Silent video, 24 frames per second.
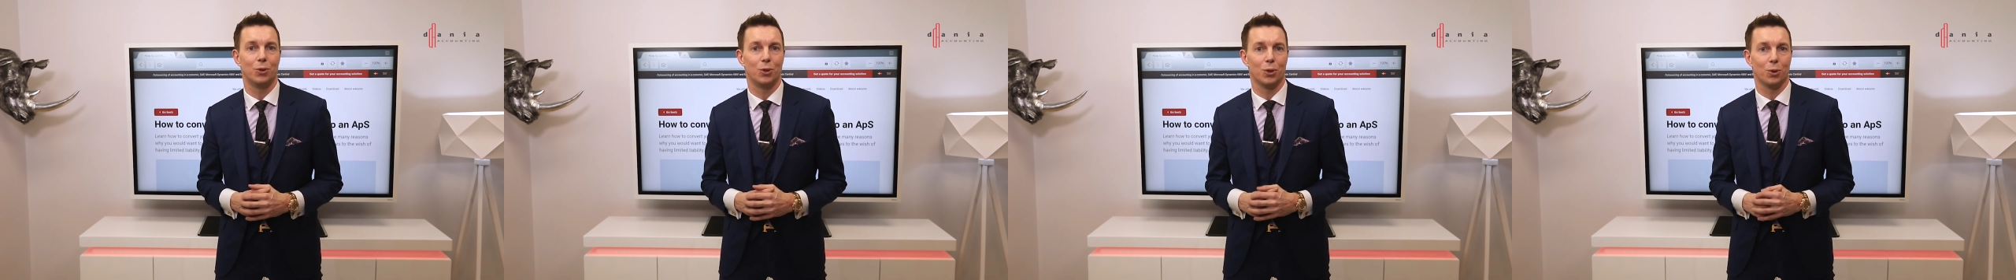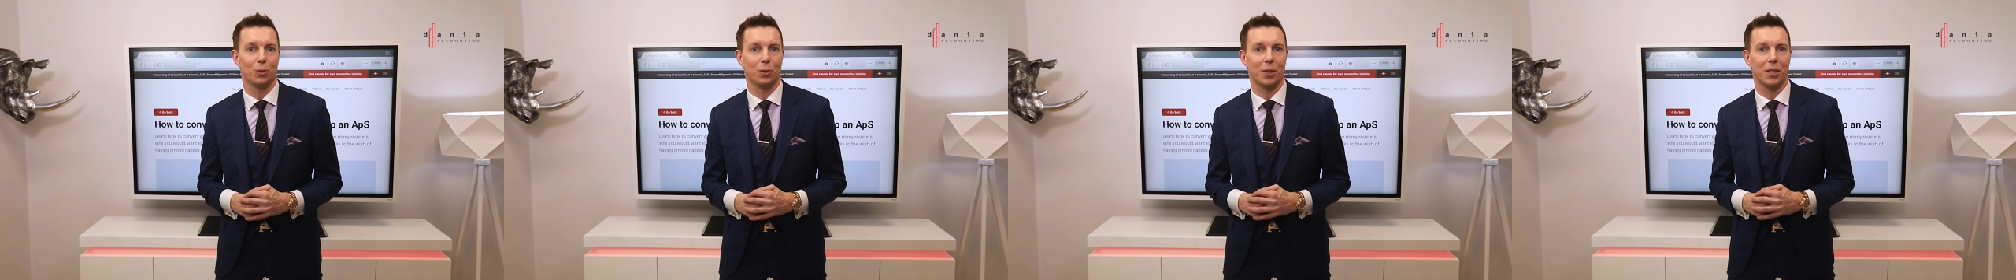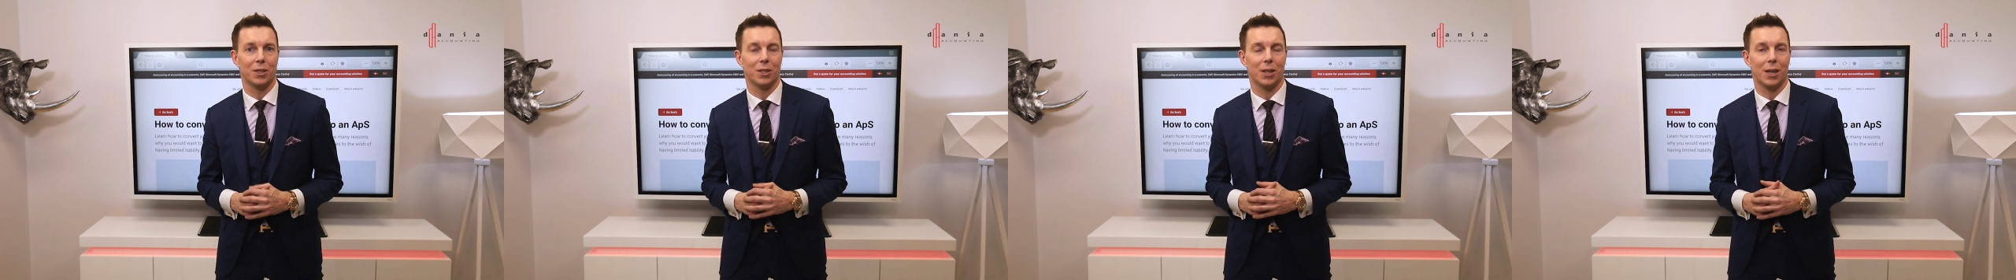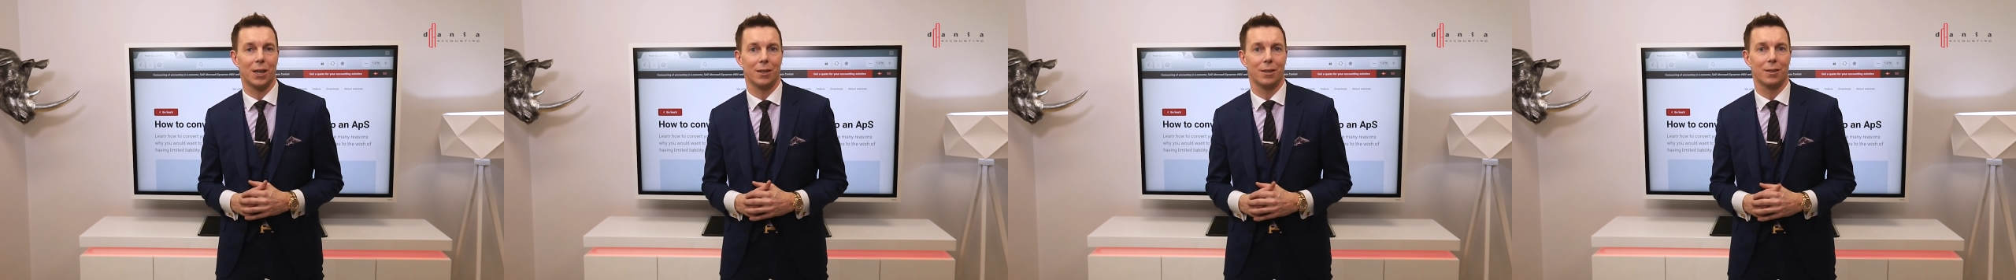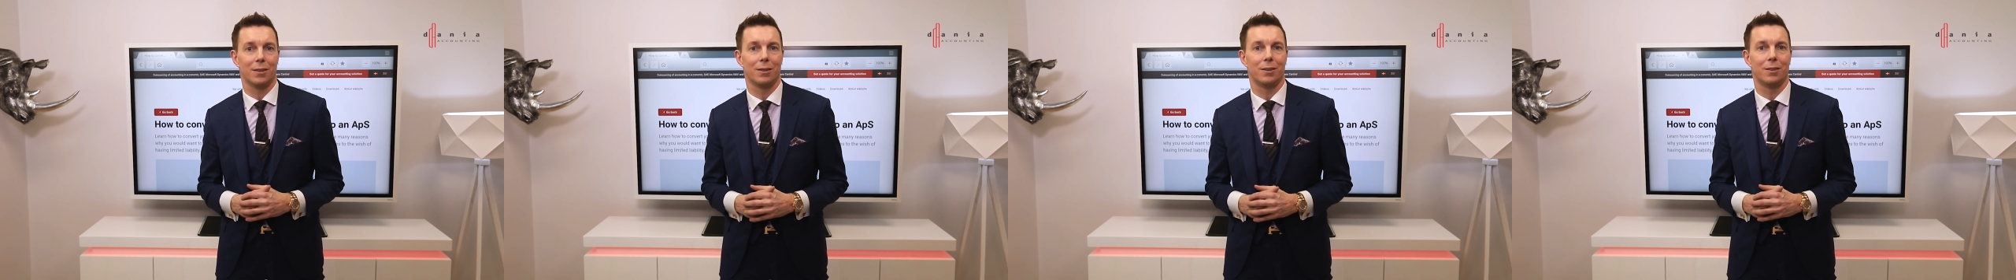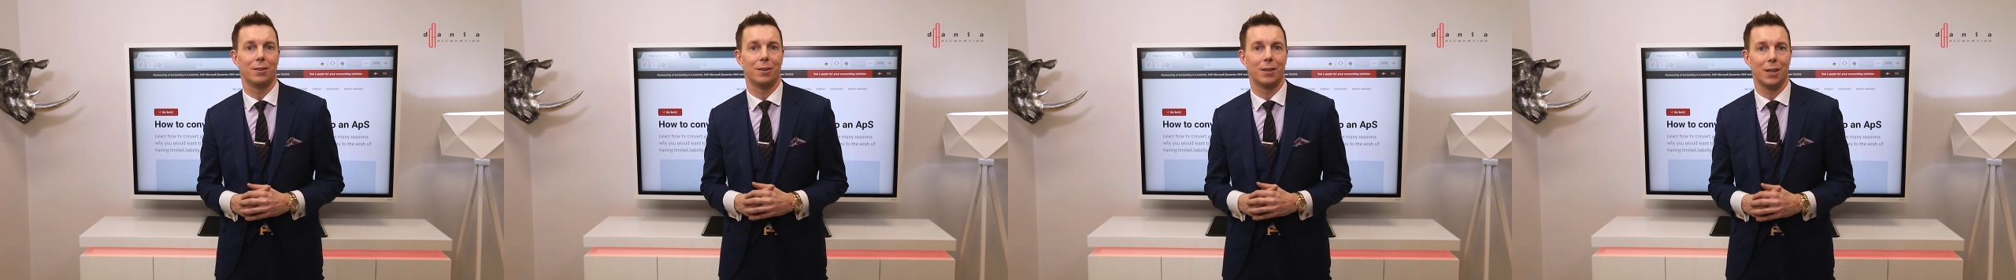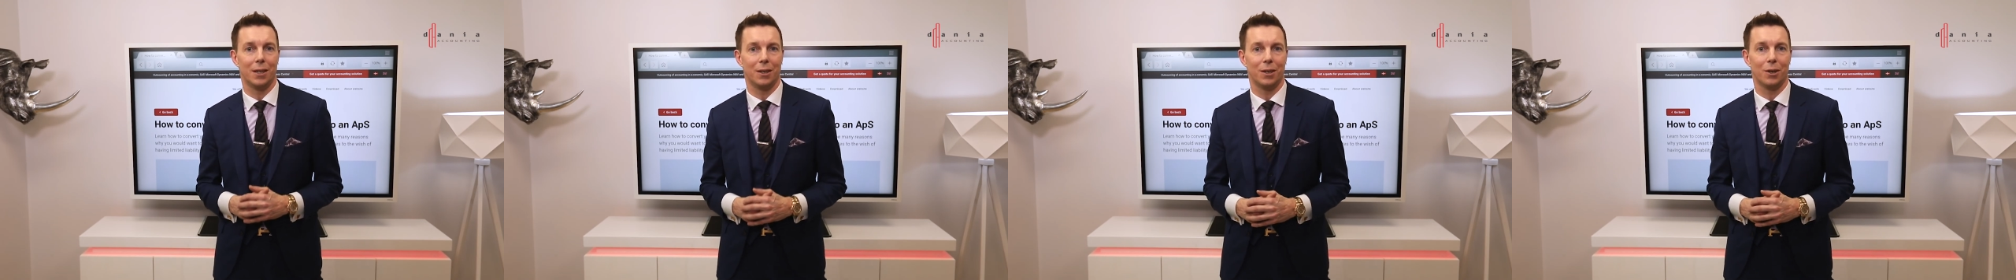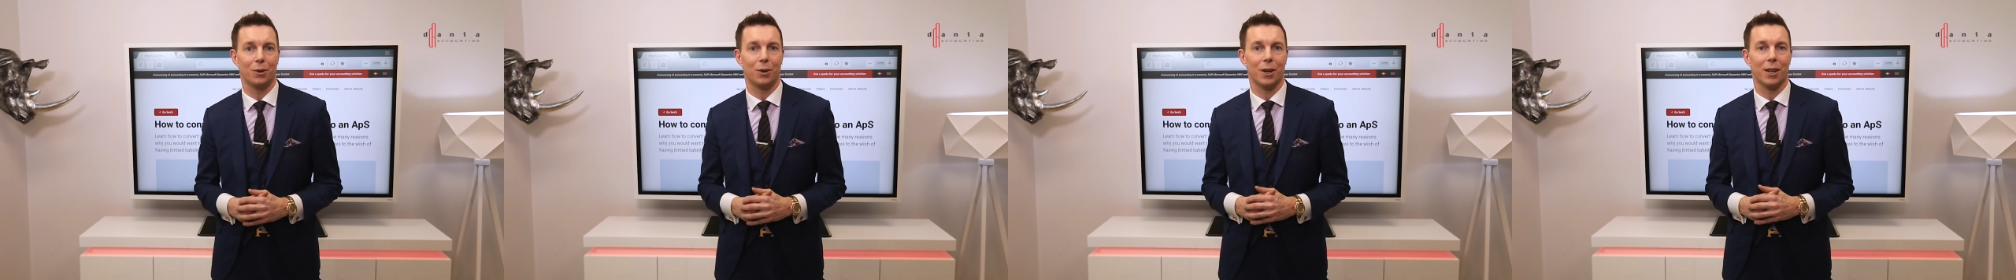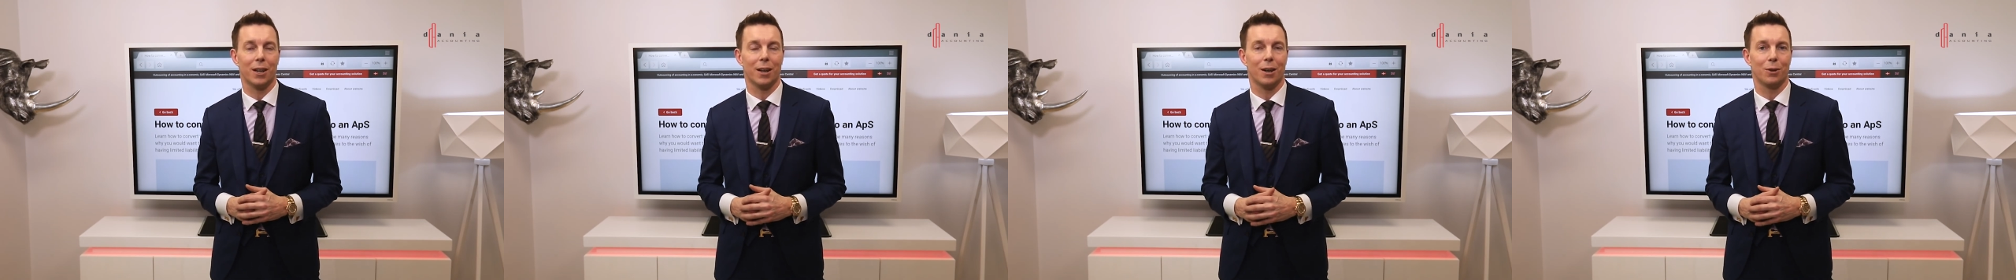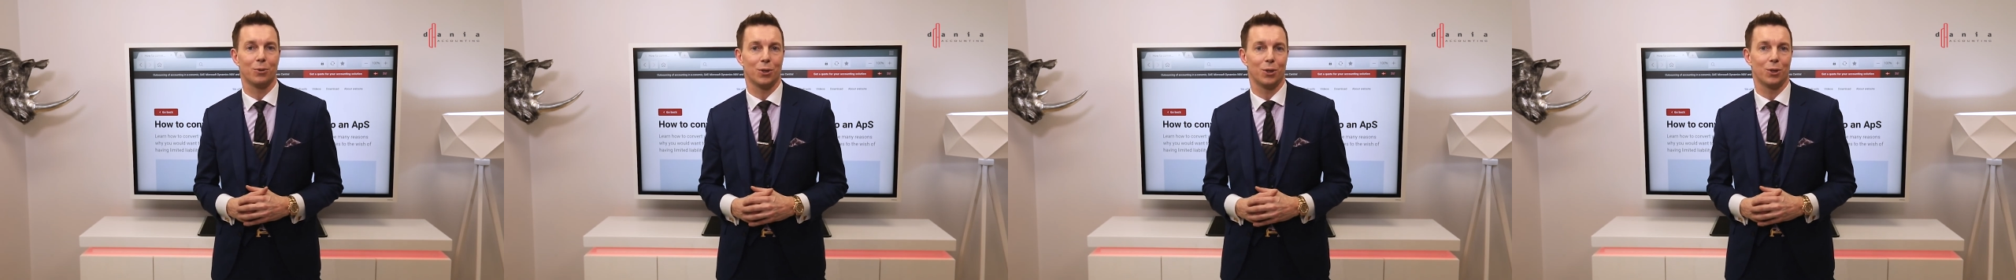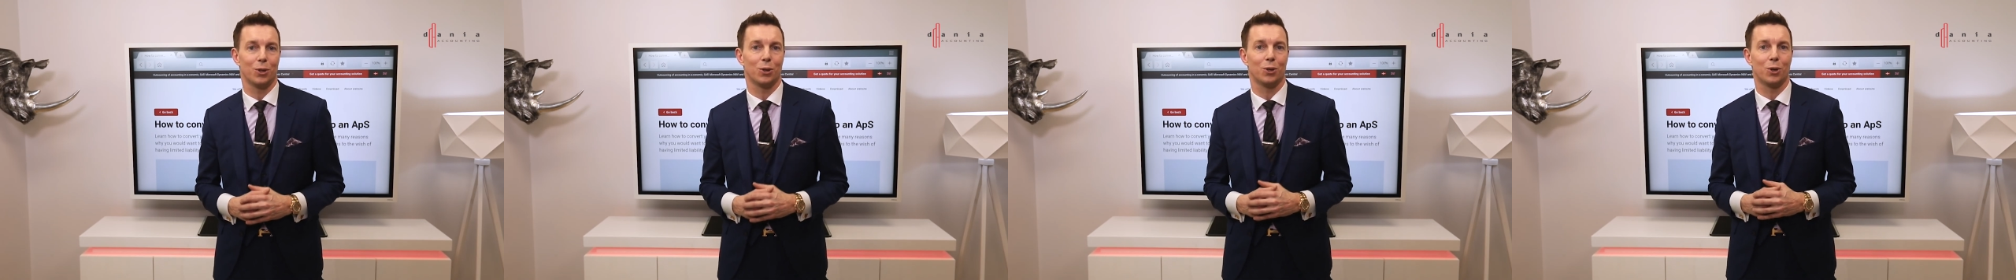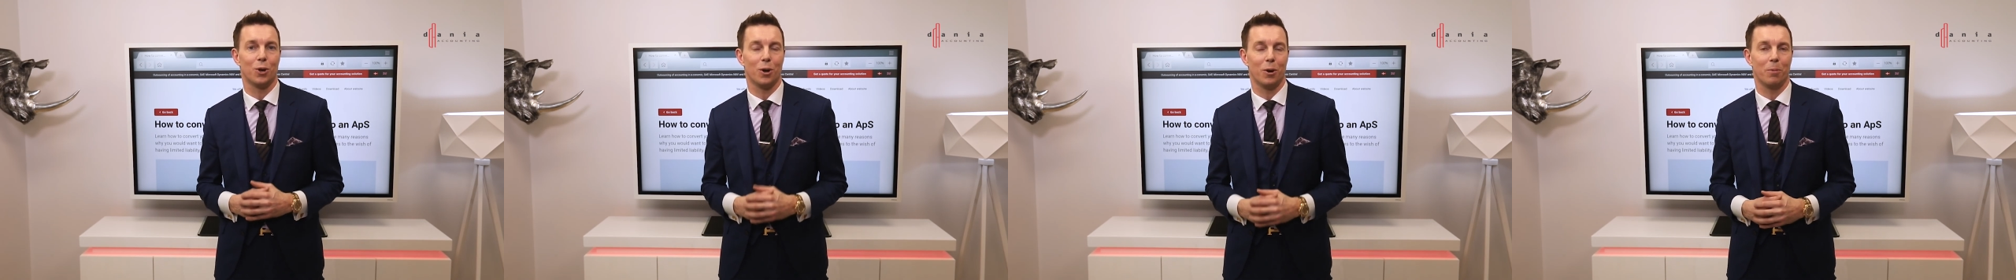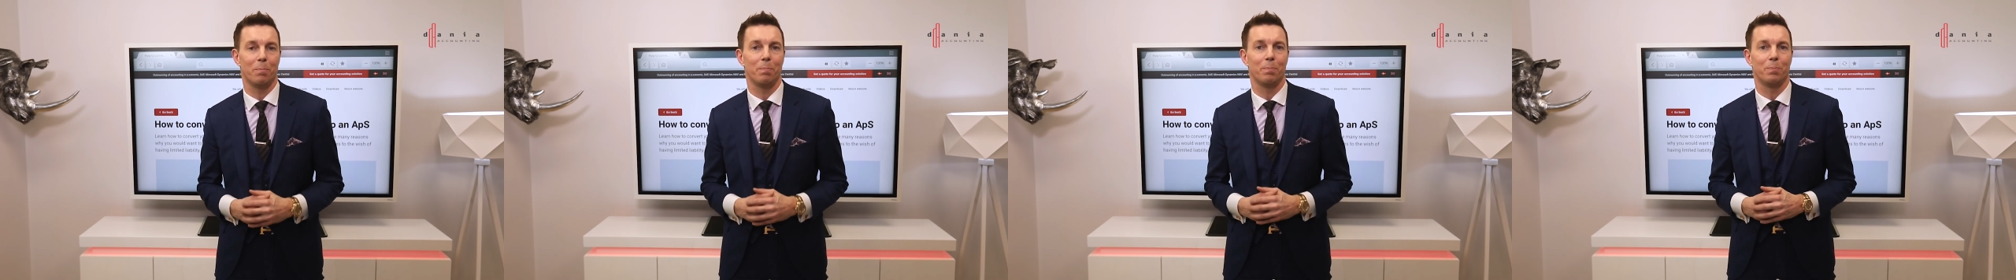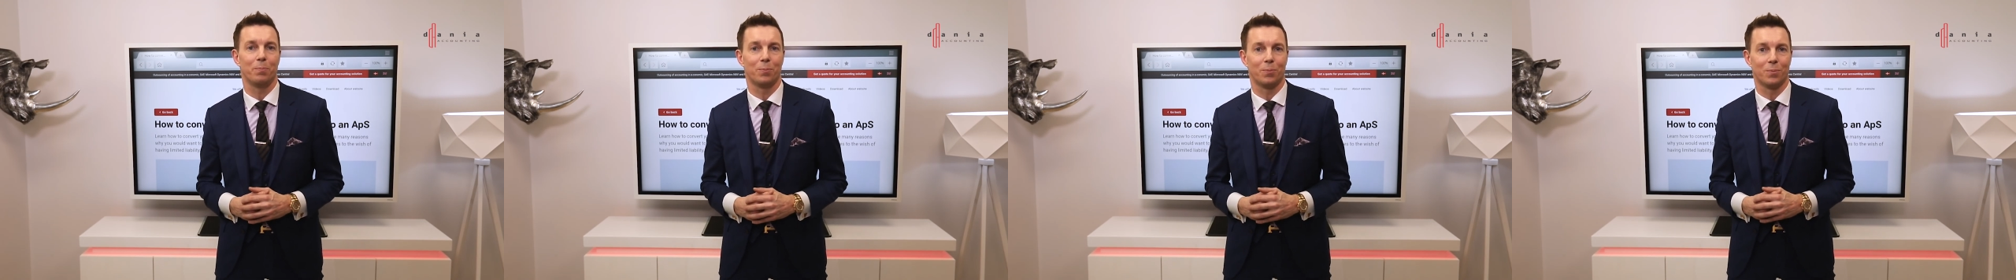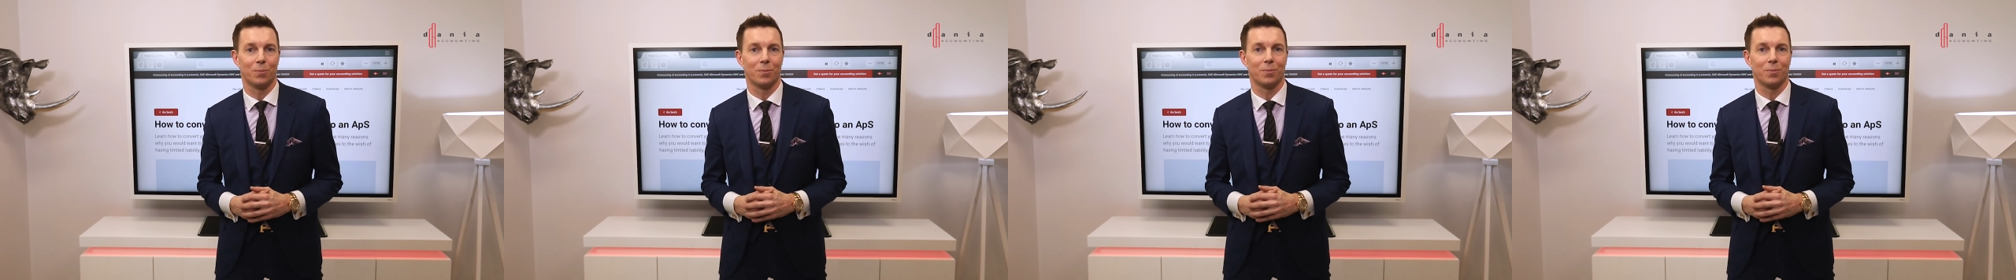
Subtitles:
jonas@danieraccounting.com.